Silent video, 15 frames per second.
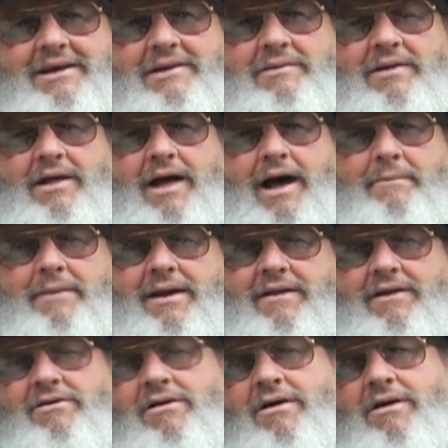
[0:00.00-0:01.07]
We'll hop out
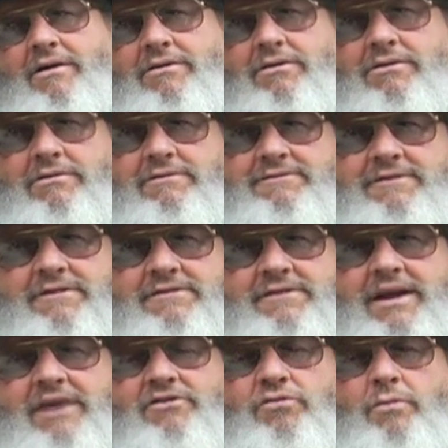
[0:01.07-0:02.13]
of the car,
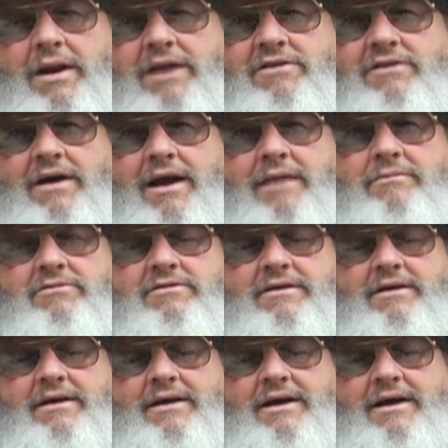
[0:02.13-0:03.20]
15, 20 times
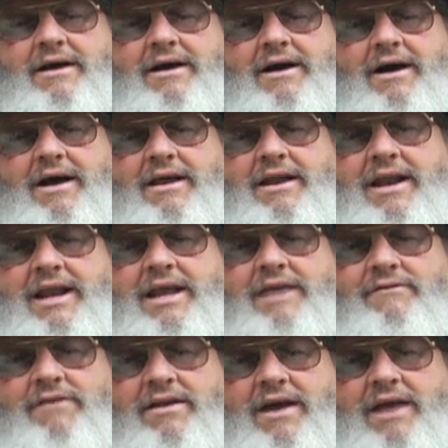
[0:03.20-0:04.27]
on any
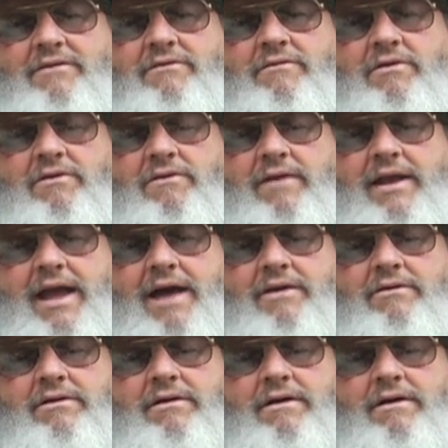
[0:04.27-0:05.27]
given night when we're going out.